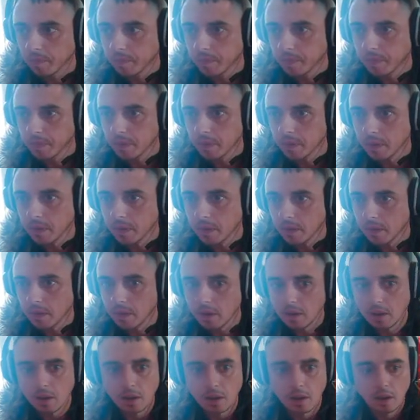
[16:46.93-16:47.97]

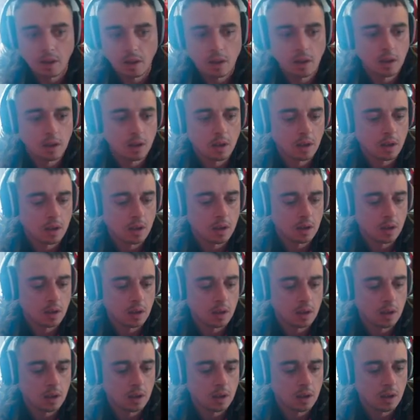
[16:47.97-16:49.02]

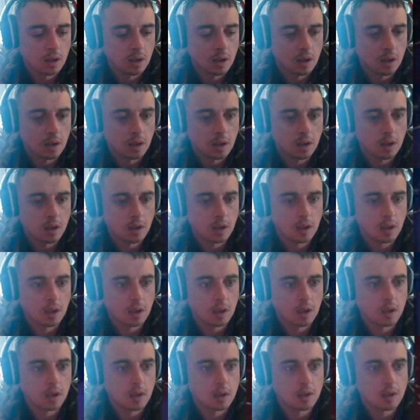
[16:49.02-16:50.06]

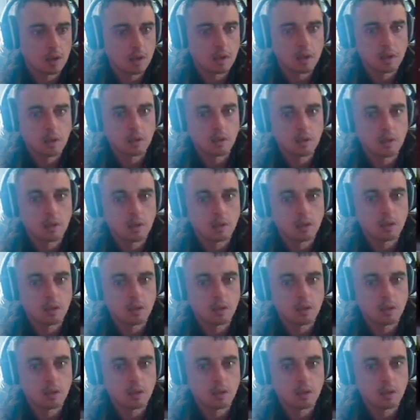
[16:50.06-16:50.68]
Nobody speaks.